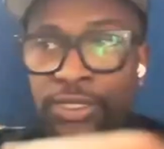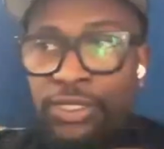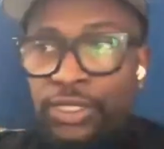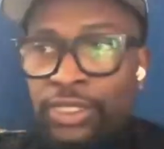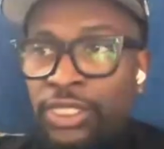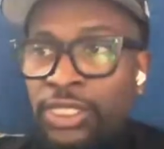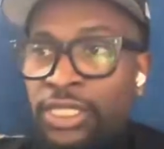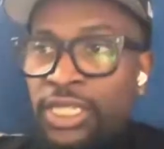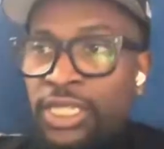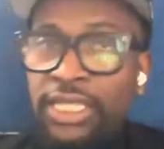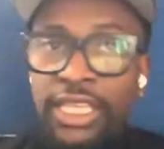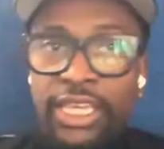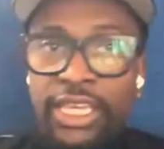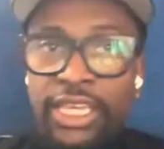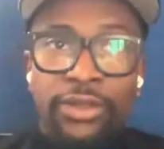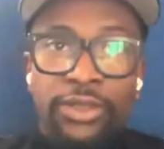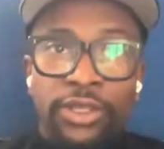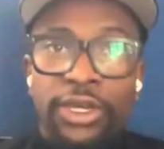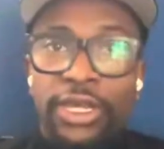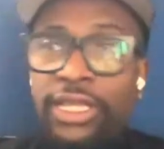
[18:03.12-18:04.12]
just sitting here
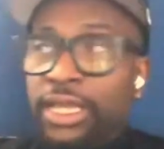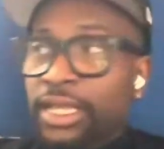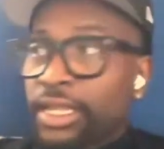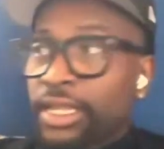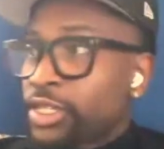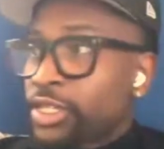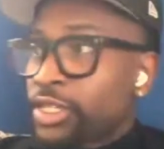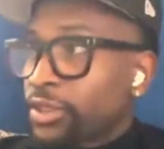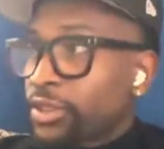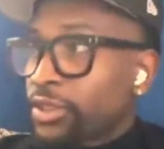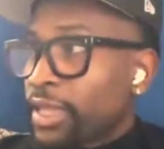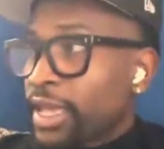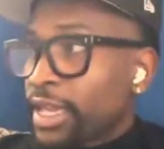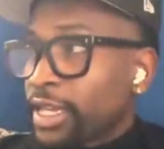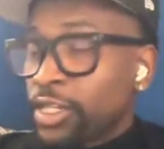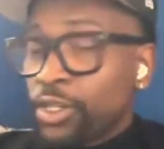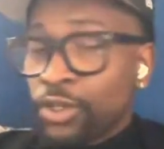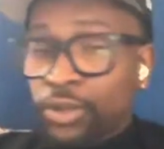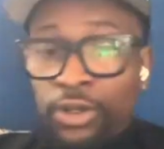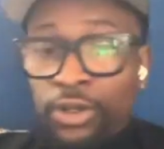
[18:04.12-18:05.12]
looking at each other like
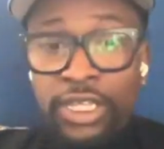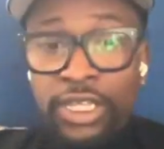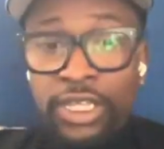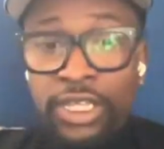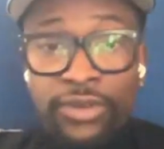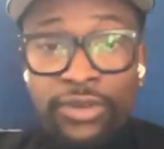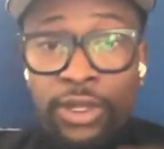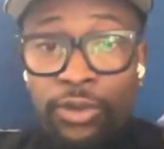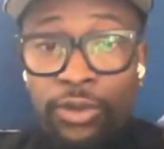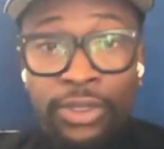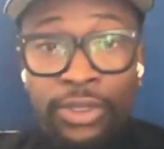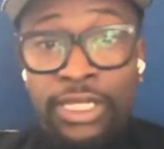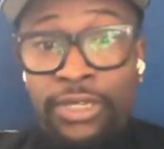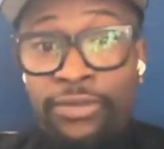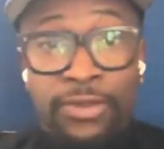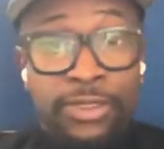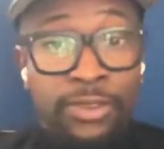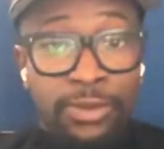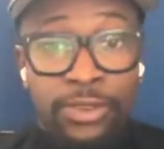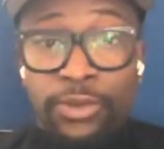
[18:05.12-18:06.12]
you don't even know the
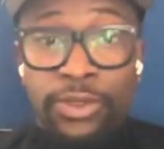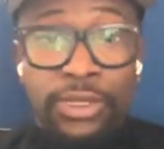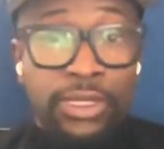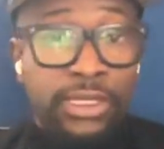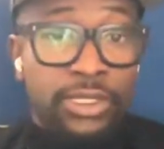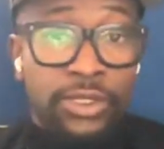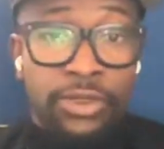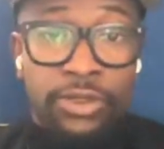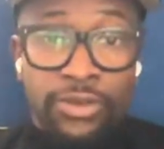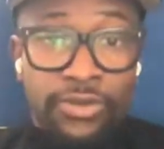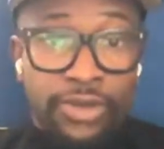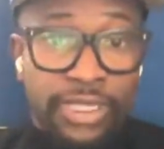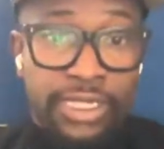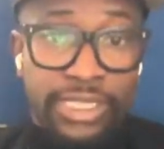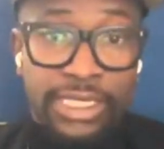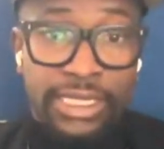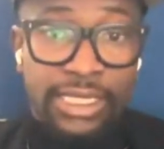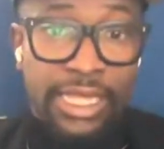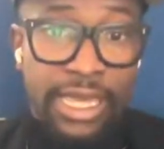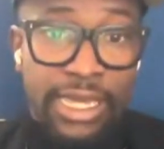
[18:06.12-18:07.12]
difference between the two of
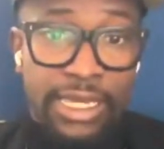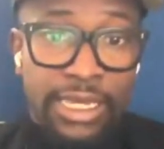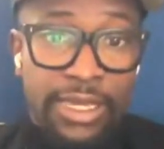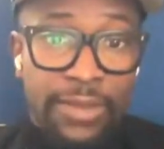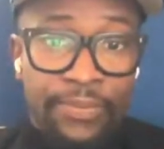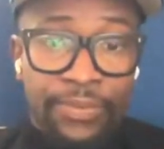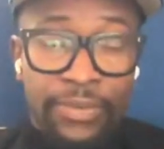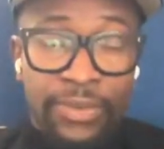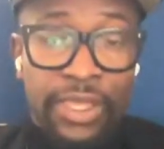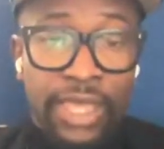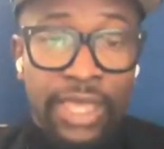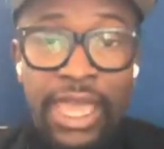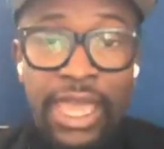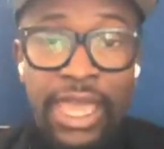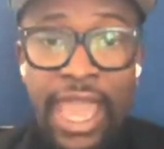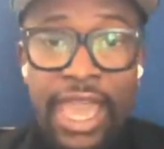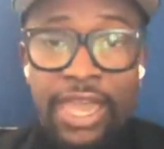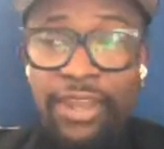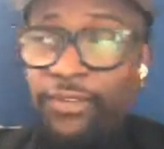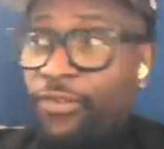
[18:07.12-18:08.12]
us. Like
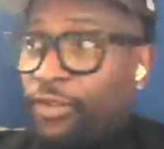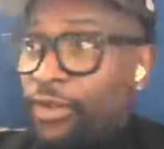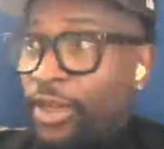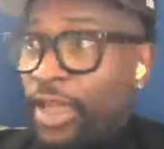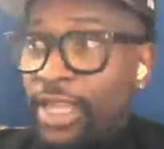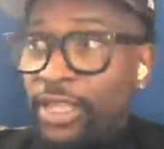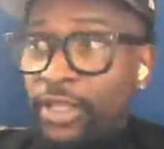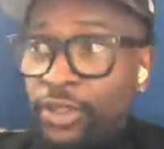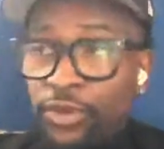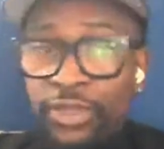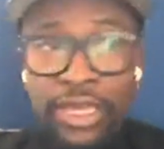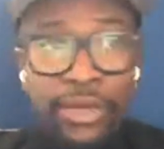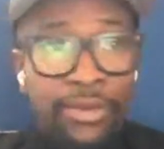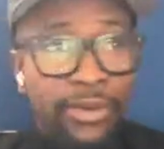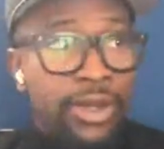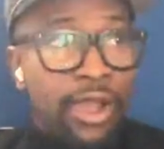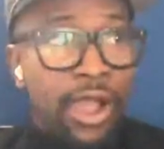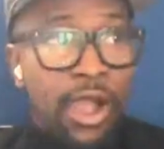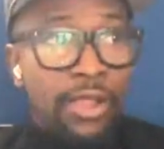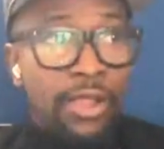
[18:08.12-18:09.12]
I had a friend who they would
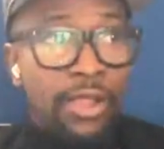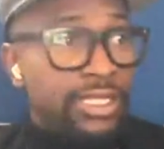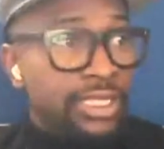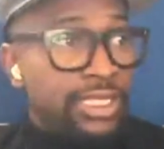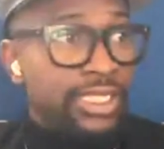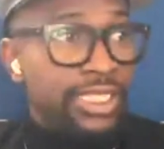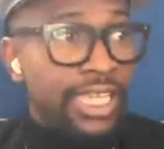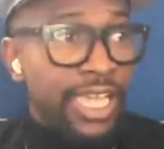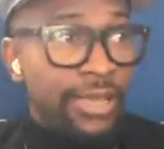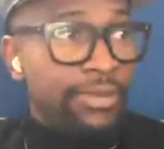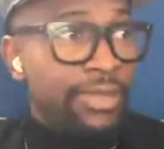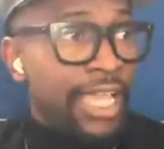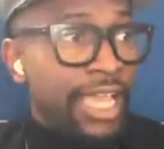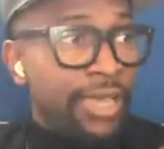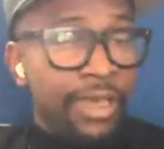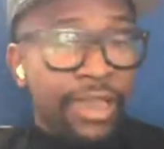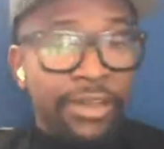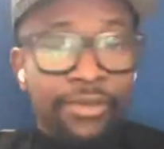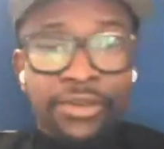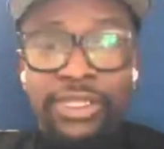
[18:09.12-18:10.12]
call us the same
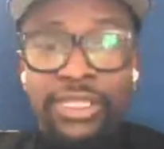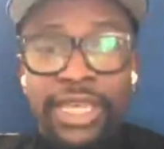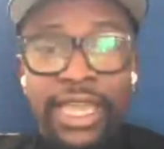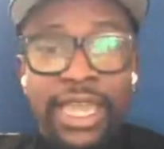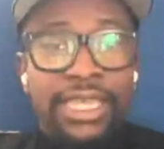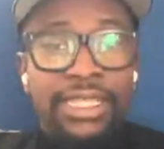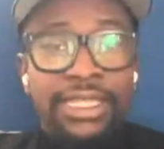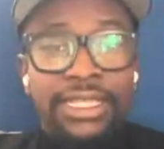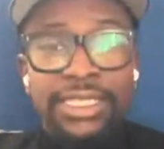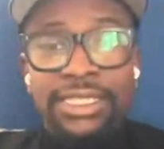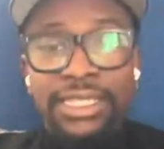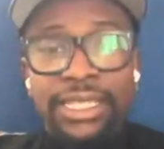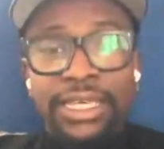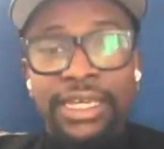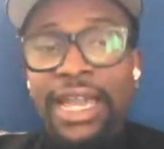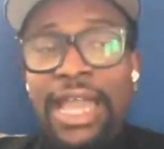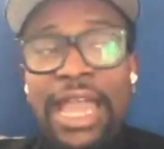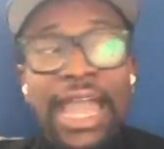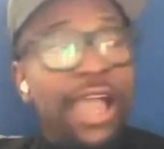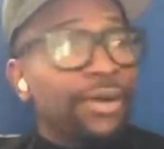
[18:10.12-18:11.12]
name every day. And it's like,
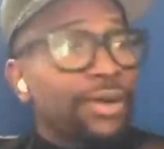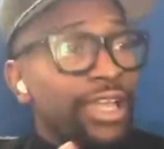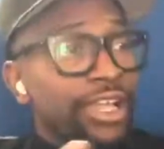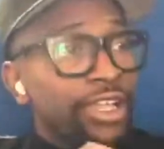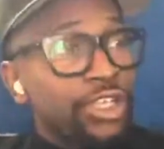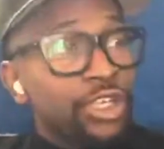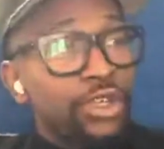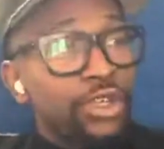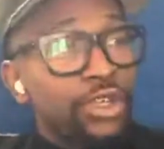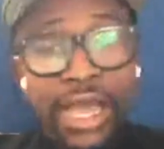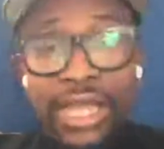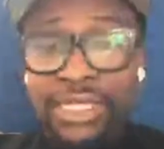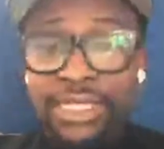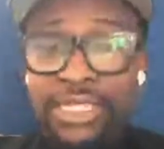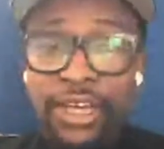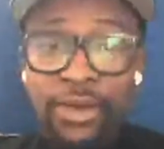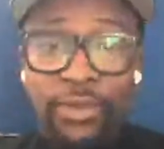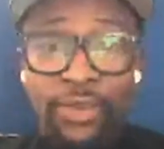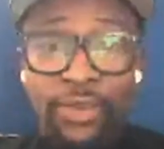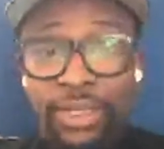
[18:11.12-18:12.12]
how can you not
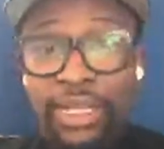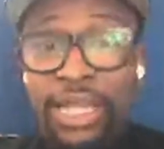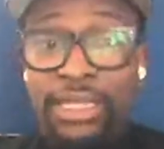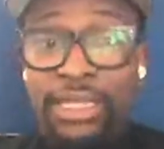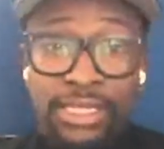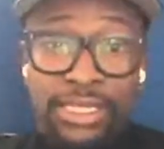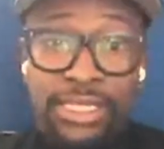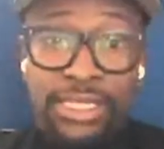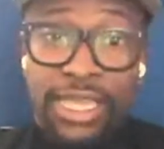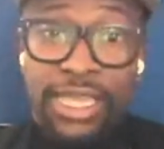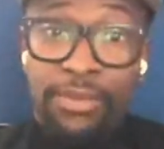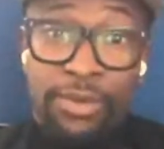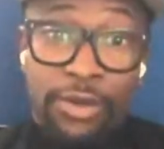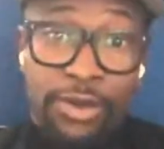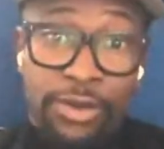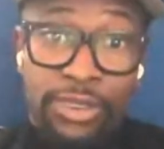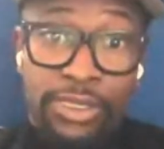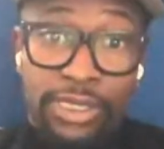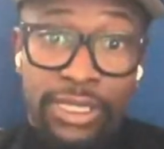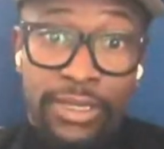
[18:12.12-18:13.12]
tell we're not the same
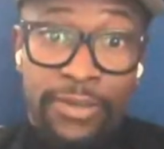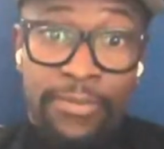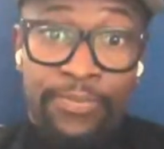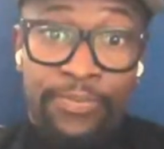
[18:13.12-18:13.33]
person?